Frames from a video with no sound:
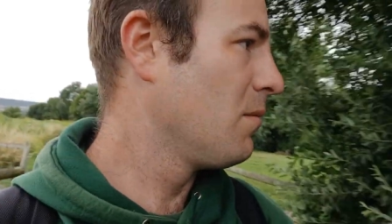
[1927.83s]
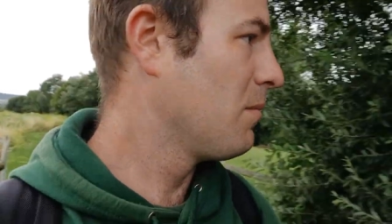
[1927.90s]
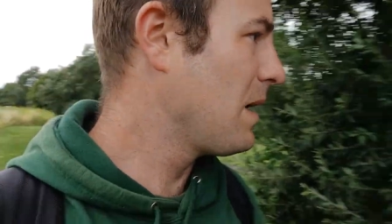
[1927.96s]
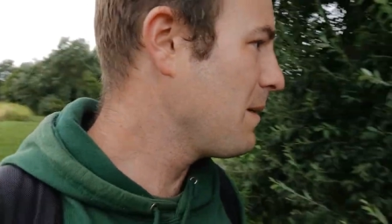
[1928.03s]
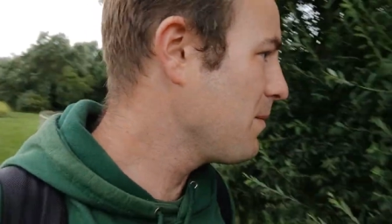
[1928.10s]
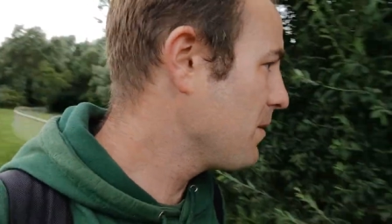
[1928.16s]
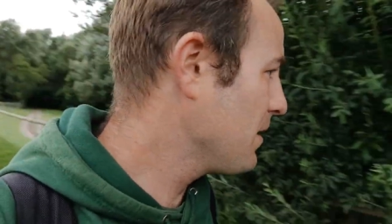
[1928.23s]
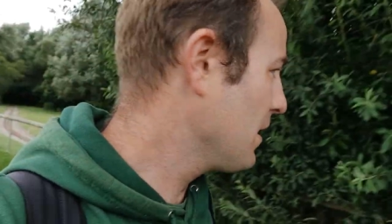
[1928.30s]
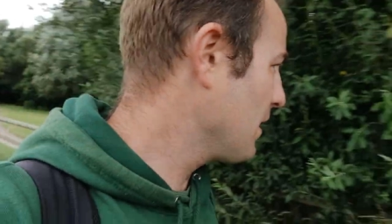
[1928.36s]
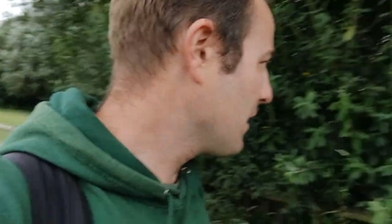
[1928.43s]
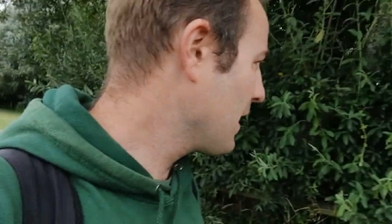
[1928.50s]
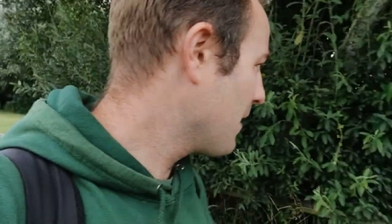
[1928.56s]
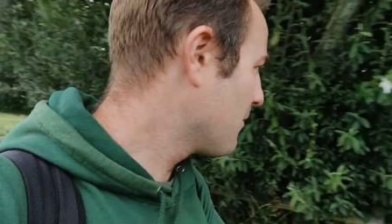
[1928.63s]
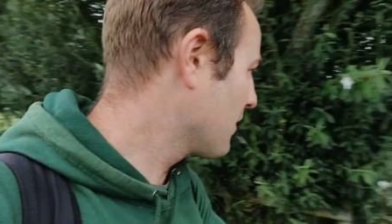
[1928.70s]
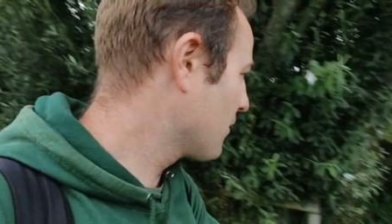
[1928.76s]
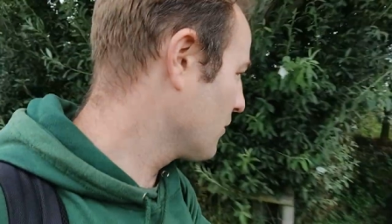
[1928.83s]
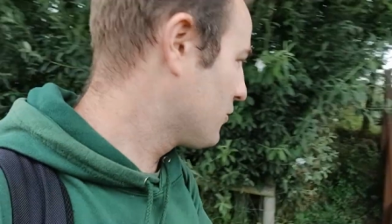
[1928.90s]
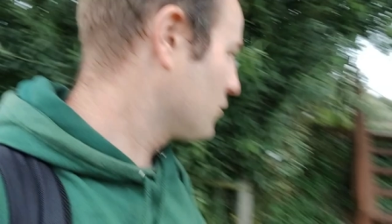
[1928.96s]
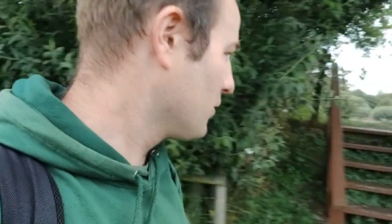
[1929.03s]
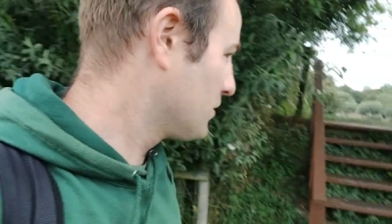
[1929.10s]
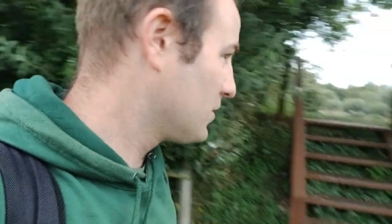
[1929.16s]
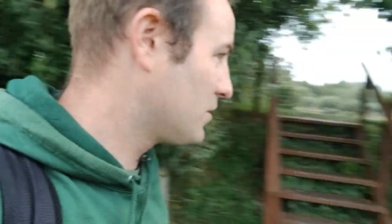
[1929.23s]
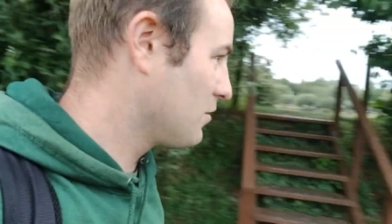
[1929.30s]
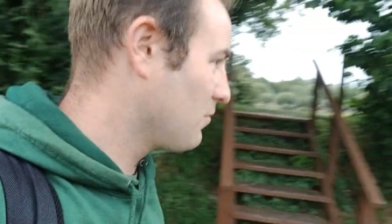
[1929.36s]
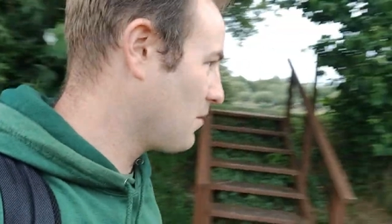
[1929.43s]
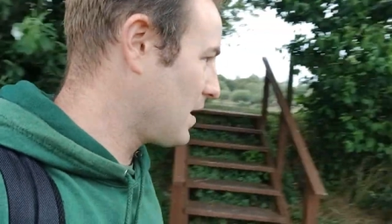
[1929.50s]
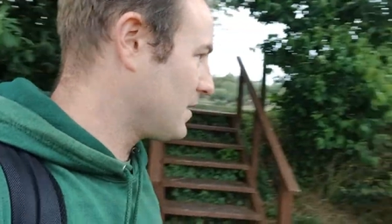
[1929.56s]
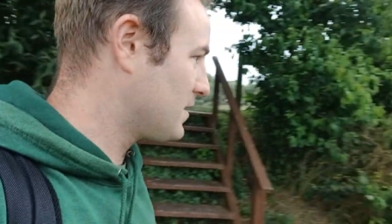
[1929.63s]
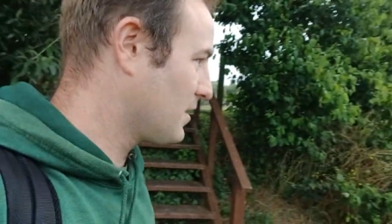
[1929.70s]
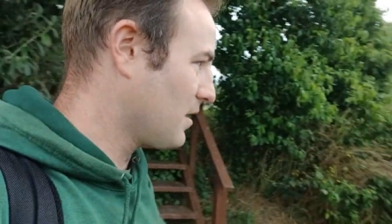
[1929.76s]
Maybe, again, we've got a choice of two
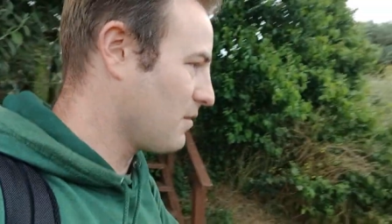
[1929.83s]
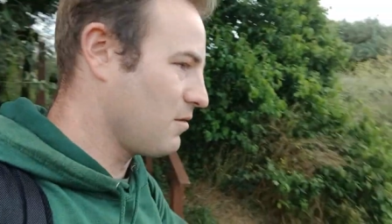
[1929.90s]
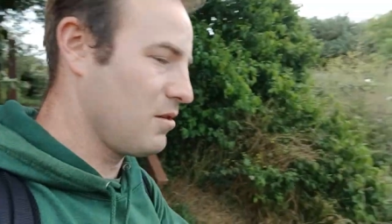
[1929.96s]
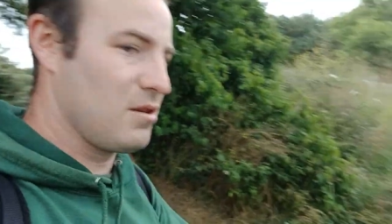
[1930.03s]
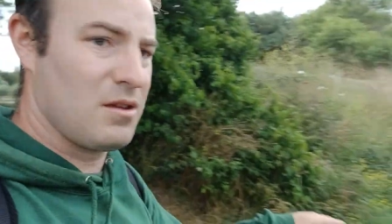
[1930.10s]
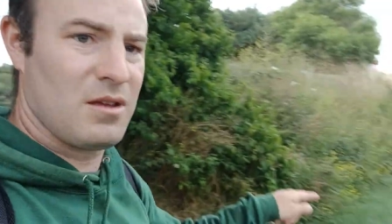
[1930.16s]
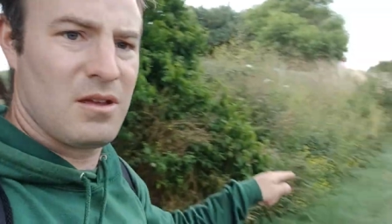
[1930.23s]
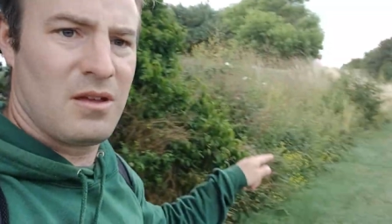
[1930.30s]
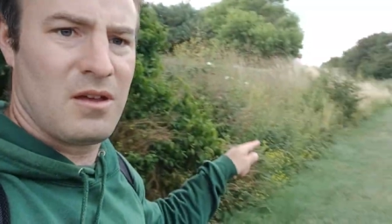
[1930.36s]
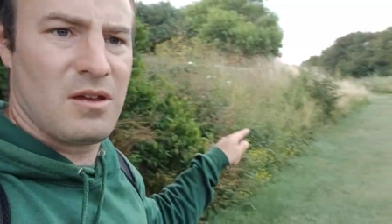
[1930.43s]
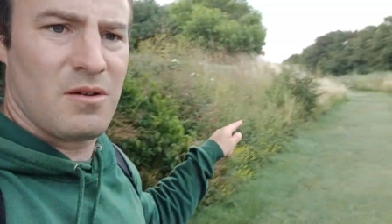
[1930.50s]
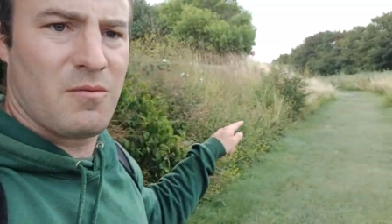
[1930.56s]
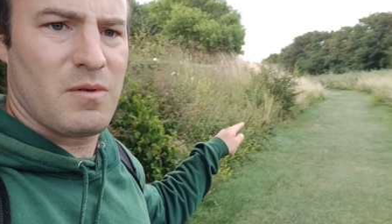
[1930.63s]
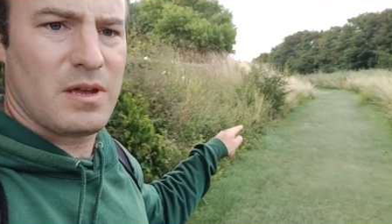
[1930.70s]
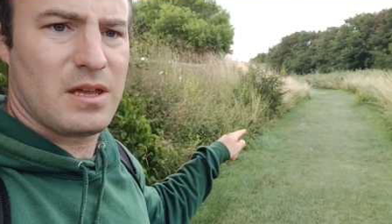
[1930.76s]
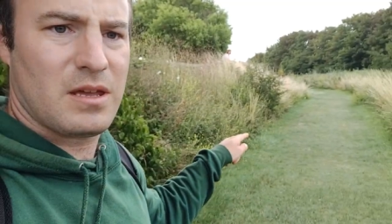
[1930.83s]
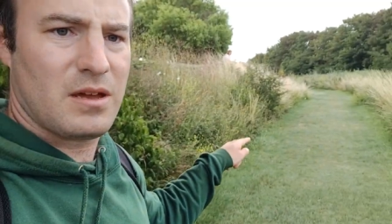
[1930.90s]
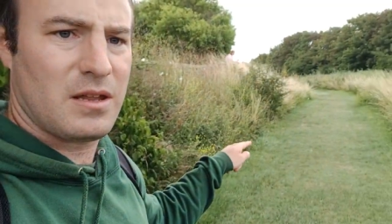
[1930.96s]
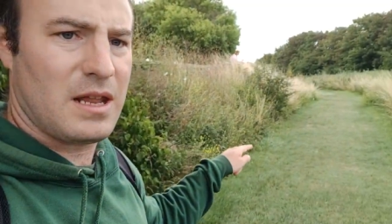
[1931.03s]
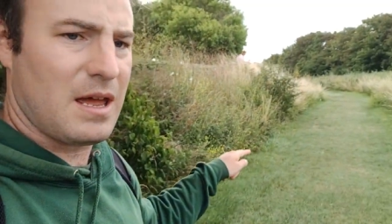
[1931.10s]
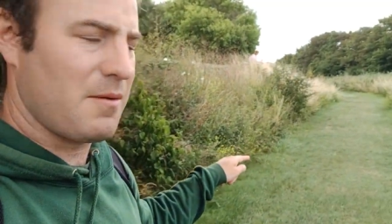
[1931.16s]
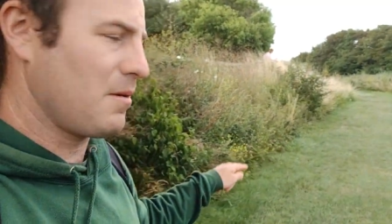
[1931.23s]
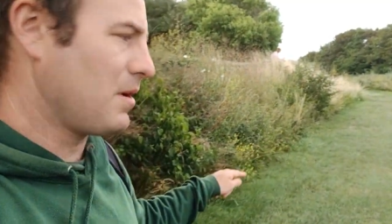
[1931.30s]
ways to go. We could go that